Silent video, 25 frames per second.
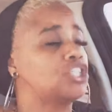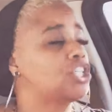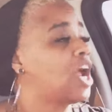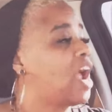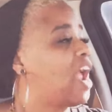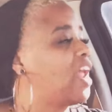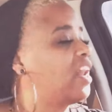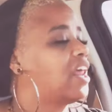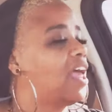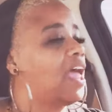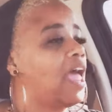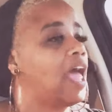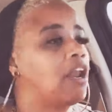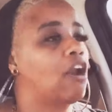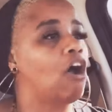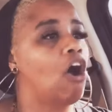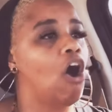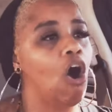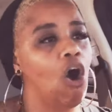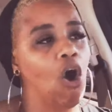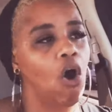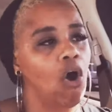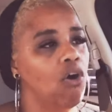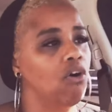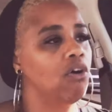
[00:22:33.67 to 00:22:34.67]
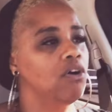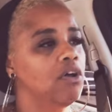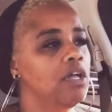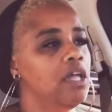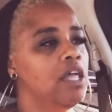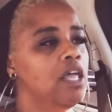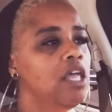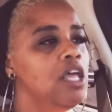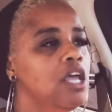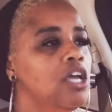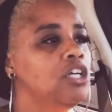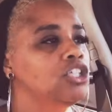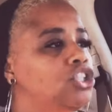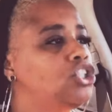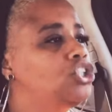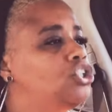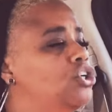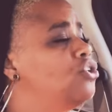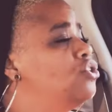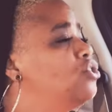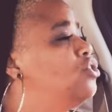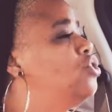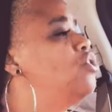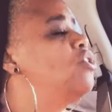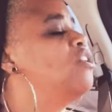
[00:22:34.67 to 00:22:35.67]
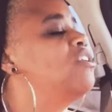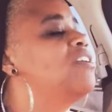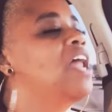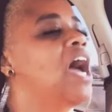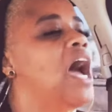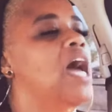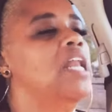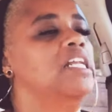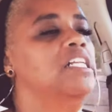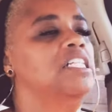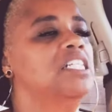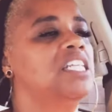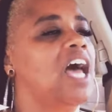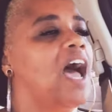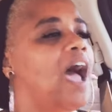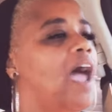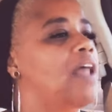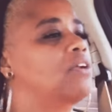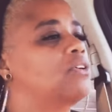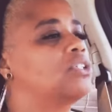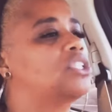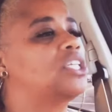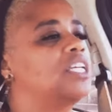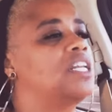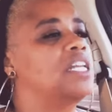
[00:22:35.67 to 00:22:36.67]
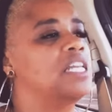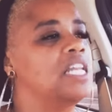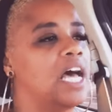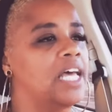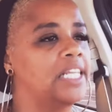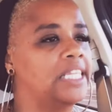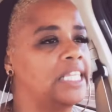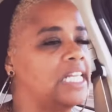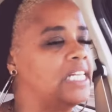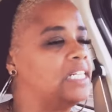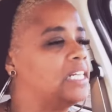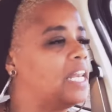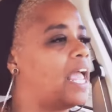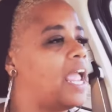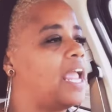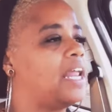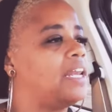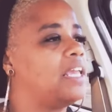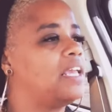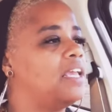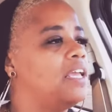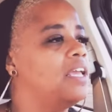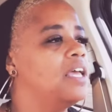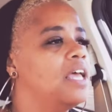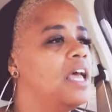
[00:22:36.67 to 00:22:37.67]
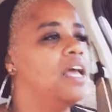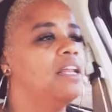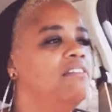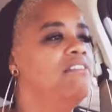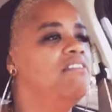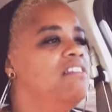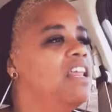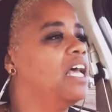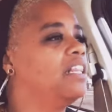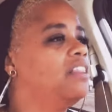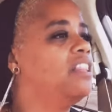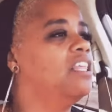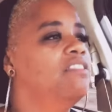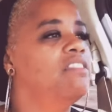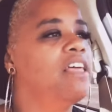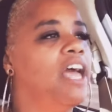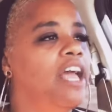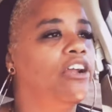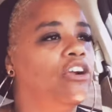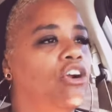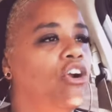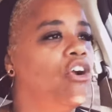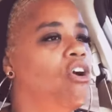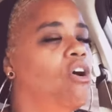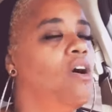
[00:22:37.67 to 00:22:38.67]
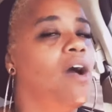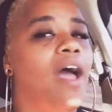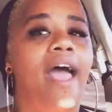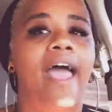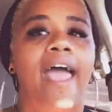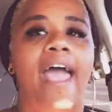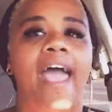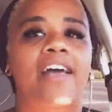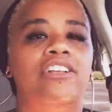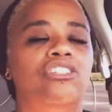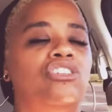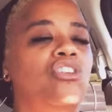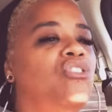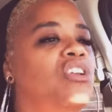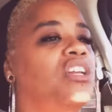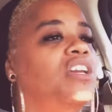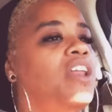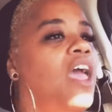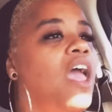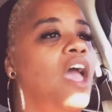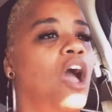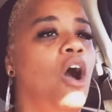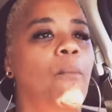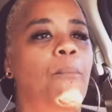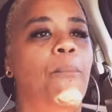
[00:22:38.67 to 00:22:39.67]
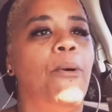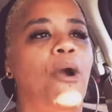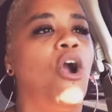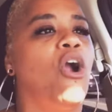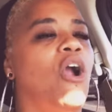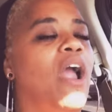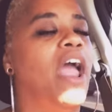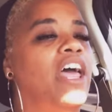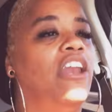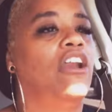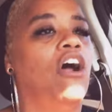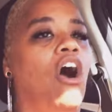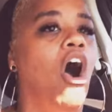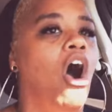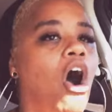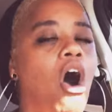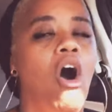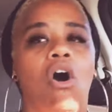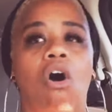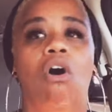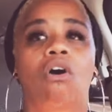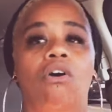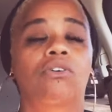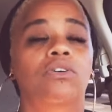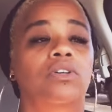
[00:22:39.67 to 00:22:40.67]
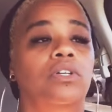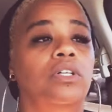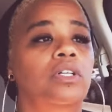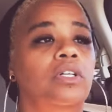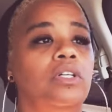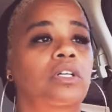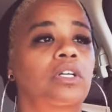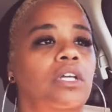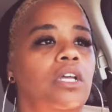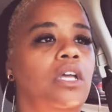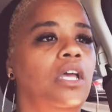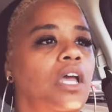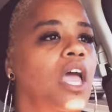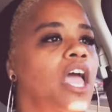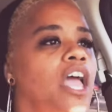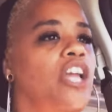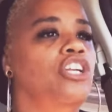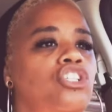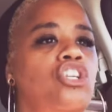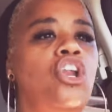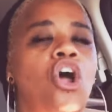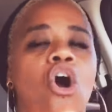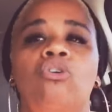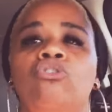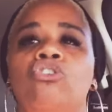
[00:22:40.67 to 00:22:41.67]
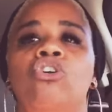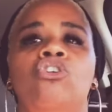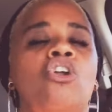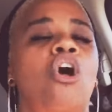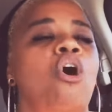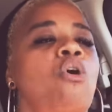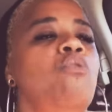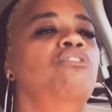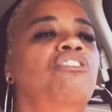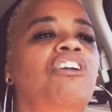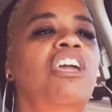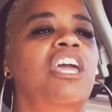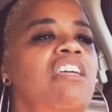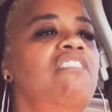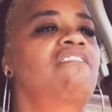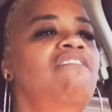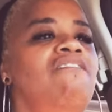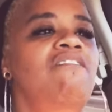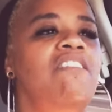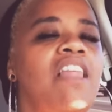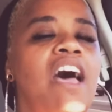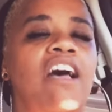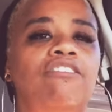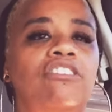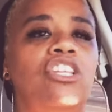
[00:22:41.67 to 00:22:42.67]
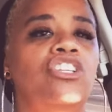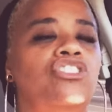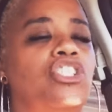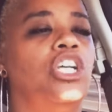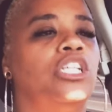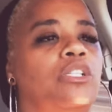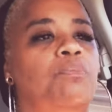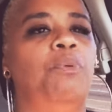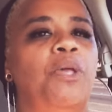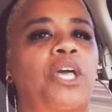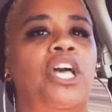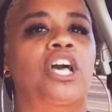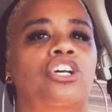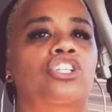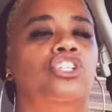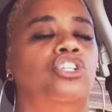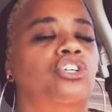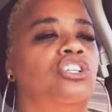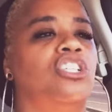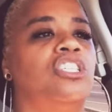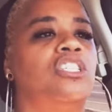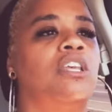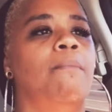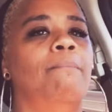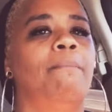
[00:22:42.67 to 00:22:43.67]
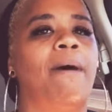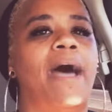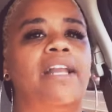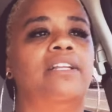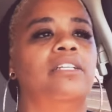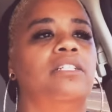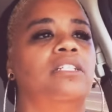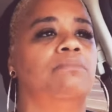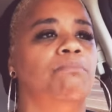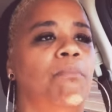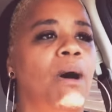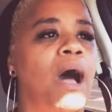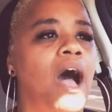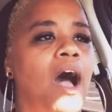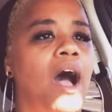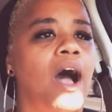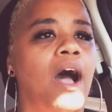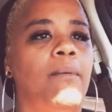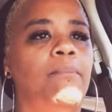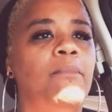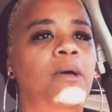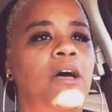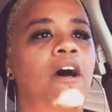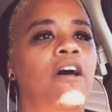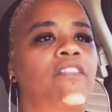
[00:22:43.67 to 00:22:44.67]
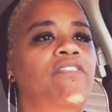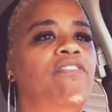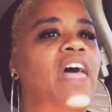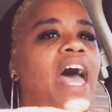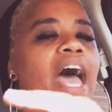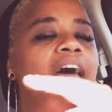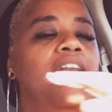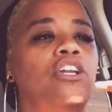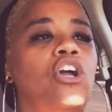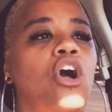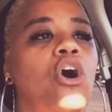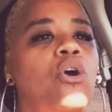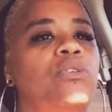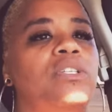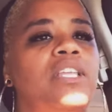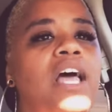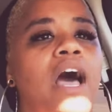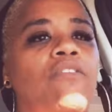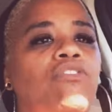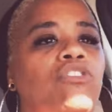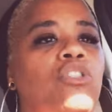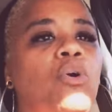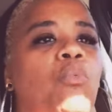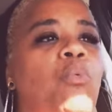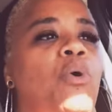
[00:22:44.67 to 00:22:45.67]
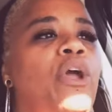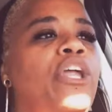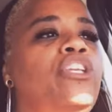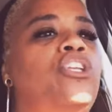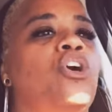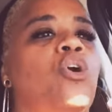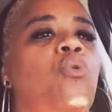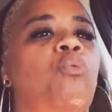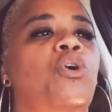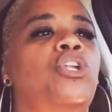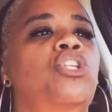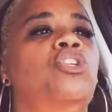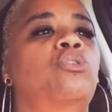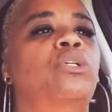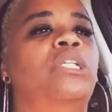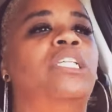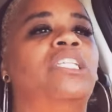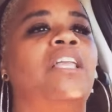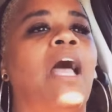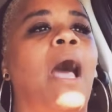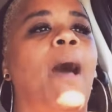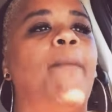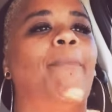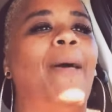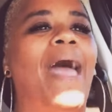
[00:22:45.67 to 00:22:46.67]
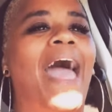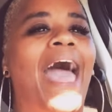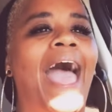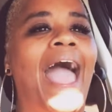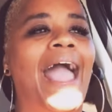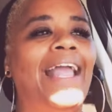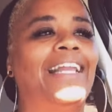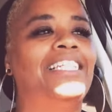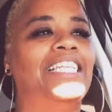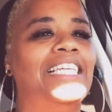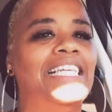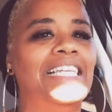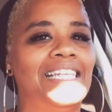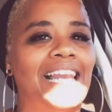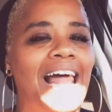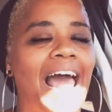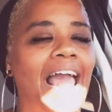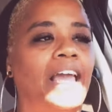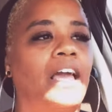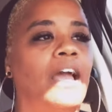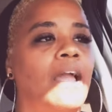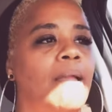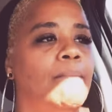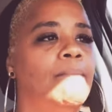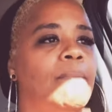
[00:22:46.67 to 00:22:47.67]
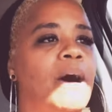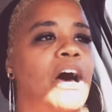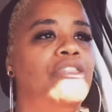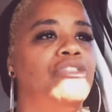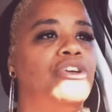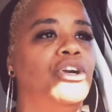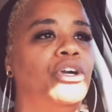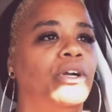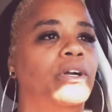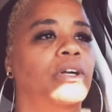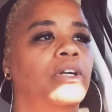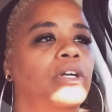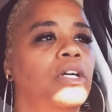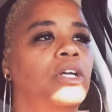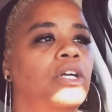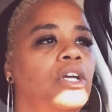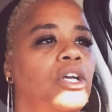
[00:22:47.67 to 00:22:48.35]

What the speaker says: Chyna at all. You're not entitled to nothing, lady. Nothing that girl has. You didn't help her at all. And no, you don't get nothing just because you're somebody's mom. That goes out the window when you stop acting like a mother.